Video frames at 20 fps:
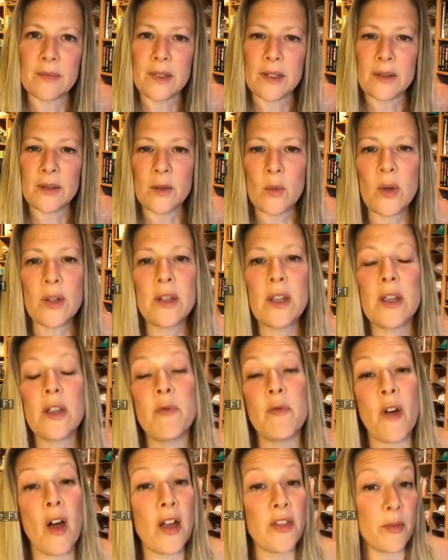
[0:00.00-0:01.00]
The one that
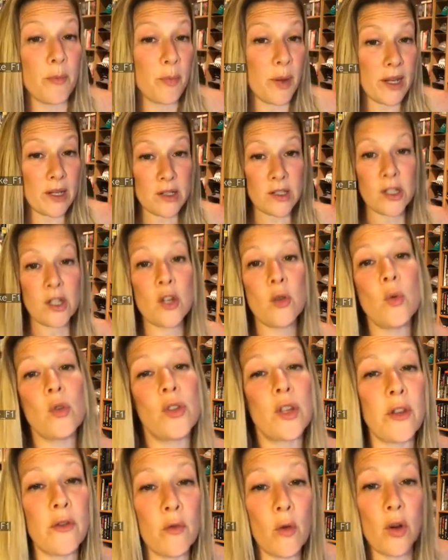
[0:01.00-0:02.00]
you've either been to or
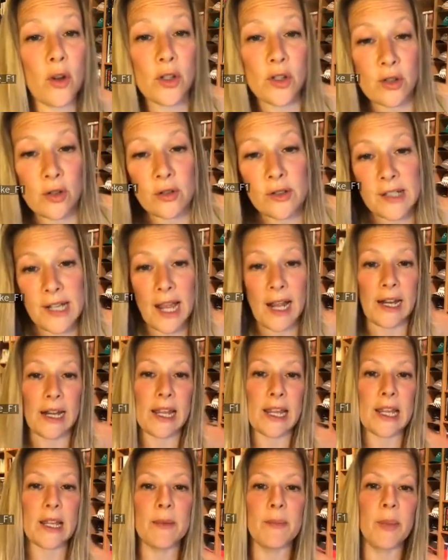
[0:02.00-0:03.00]
that you've watched on
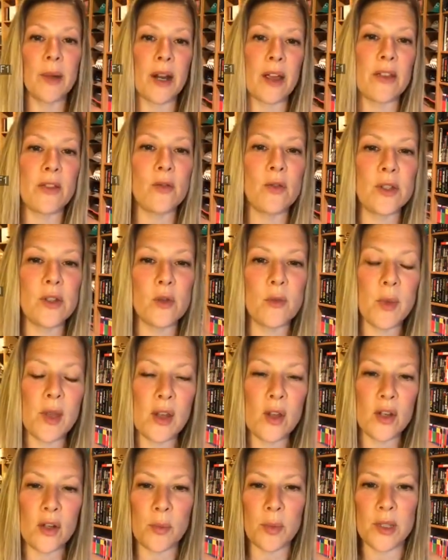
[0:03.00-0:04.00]
telly, but I thought it would be a
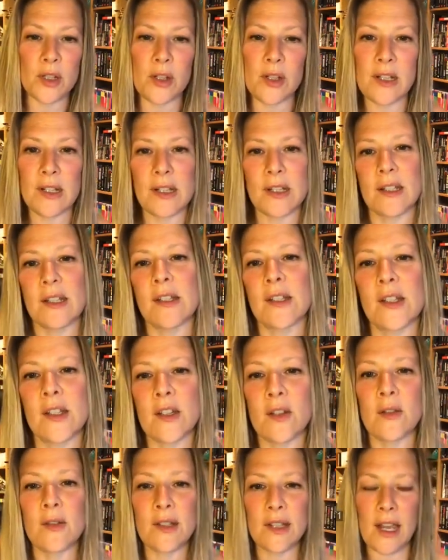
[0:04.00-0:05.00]
good opportunity
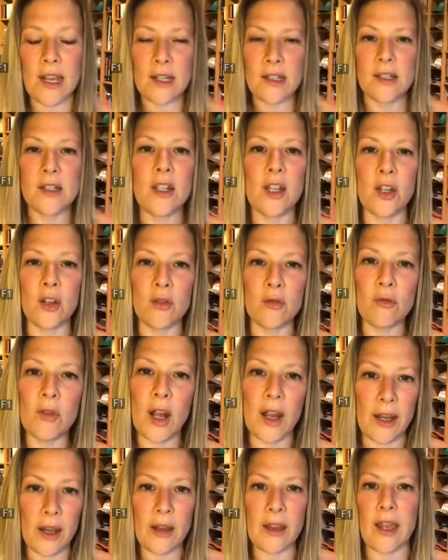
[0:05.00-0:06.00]
to say to you,
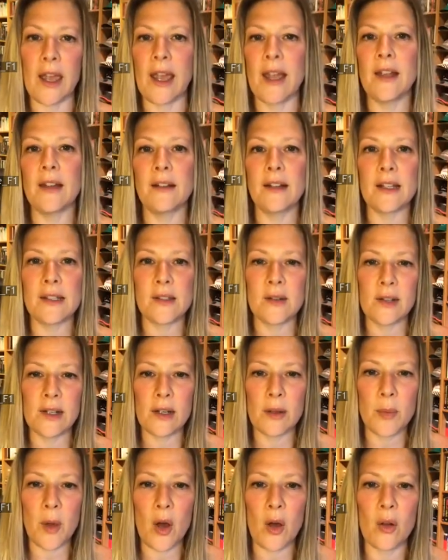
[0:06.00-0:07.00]
right, okay, let's do a
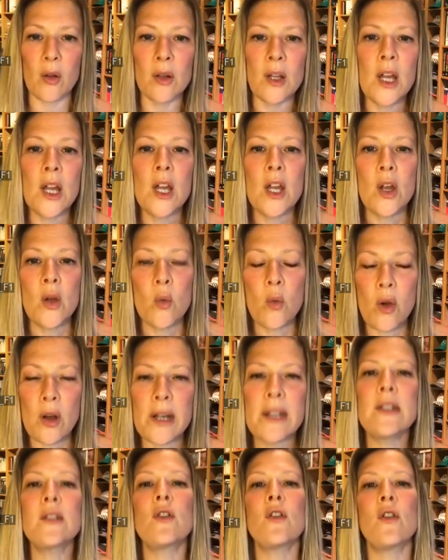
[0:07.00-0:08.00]
little poll. What
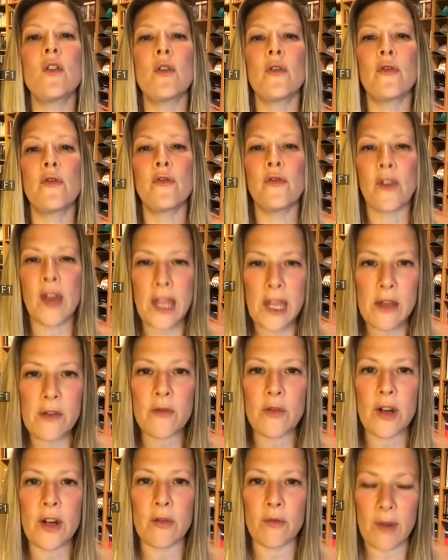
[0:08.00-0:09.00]
is your
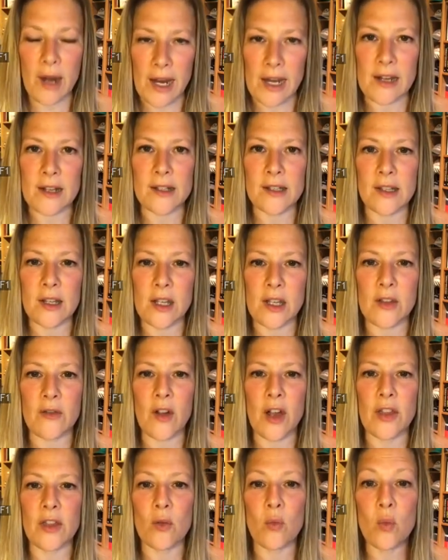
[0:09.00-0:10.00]
favourite race that you've
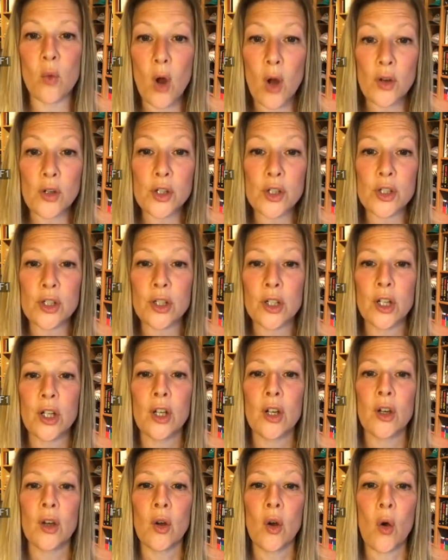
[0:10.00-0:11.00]
either watched
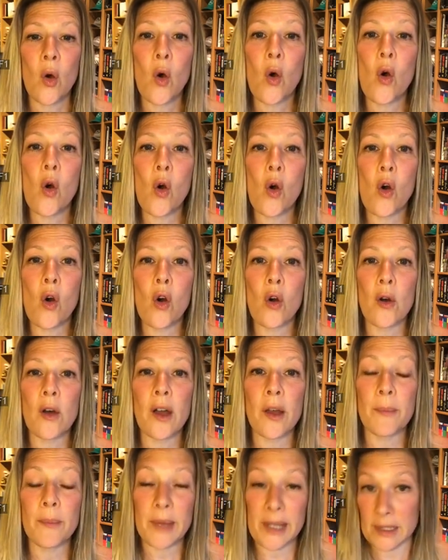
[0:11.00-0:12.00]
or
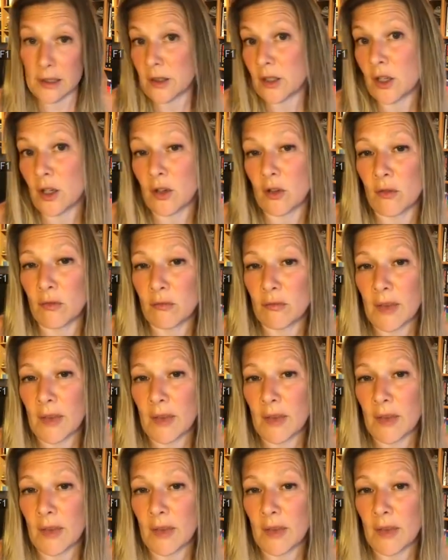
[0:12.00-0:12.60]
been to?